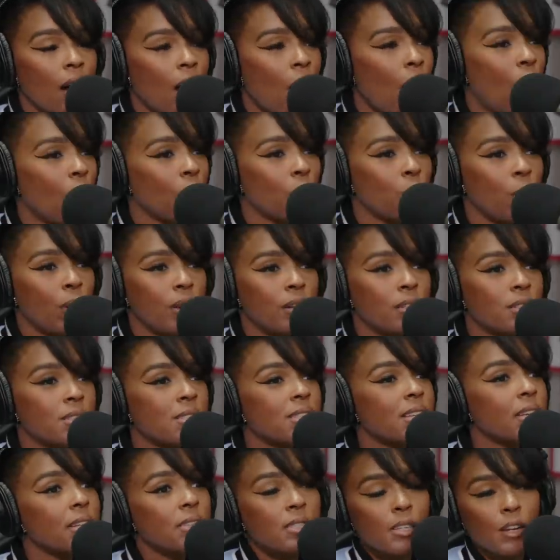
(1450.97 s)
all the way to
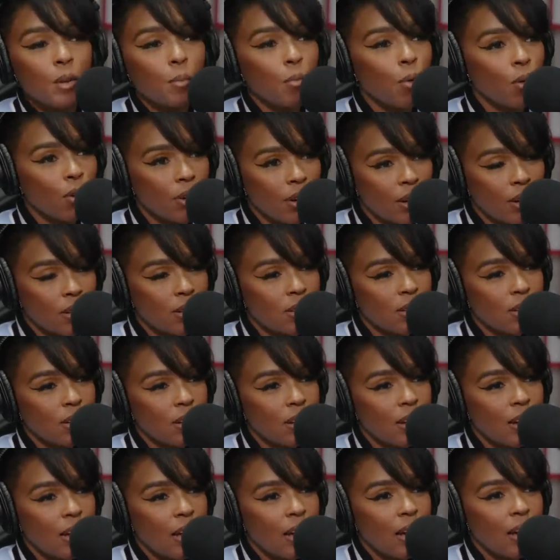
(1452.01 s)
six in the morning.
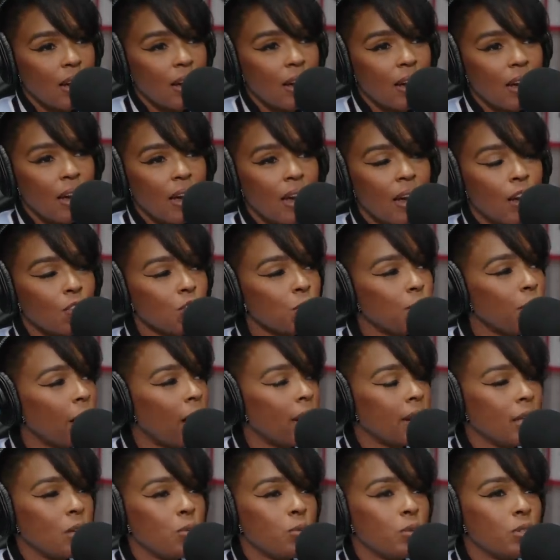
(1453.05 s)
I heard that
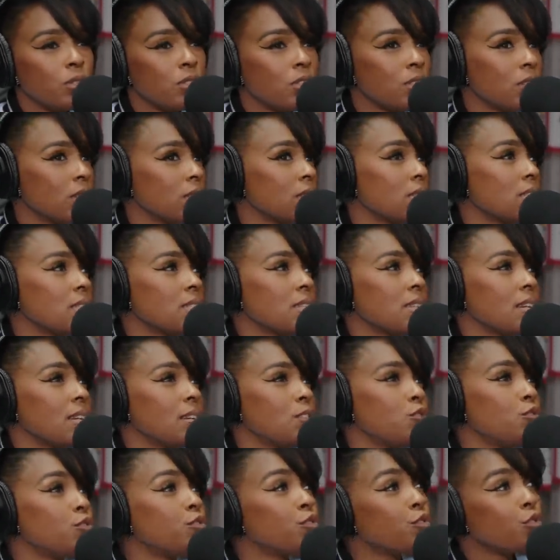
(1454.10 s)
everybody was just
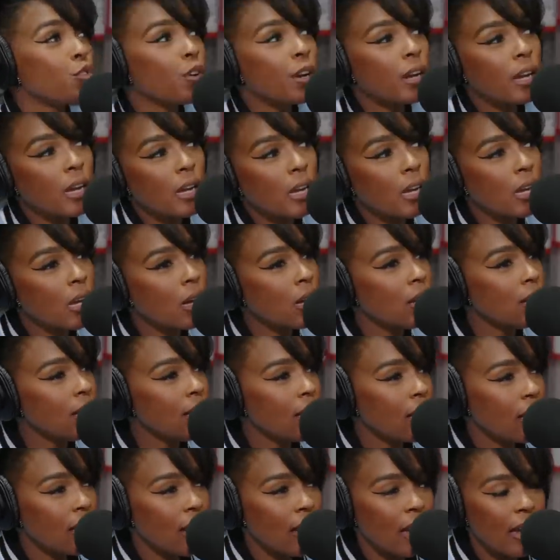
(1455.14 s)
free
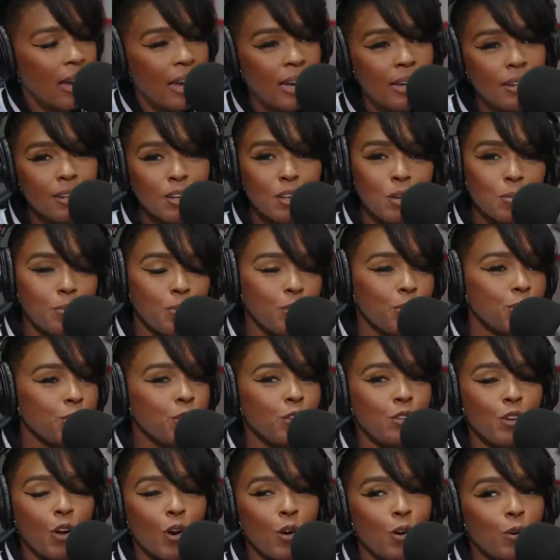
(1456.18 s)
in the pool,
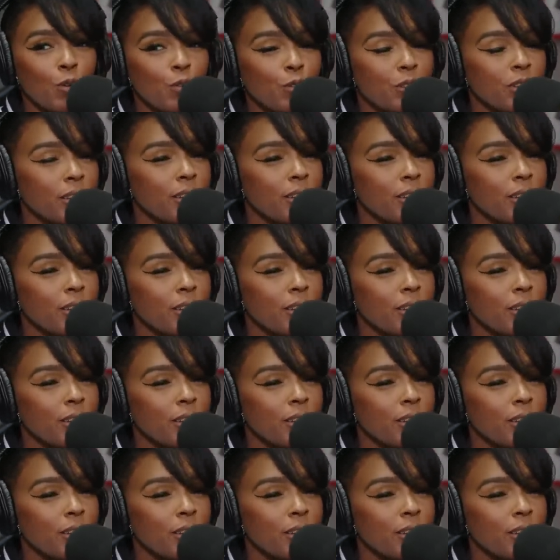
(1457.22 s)
you know,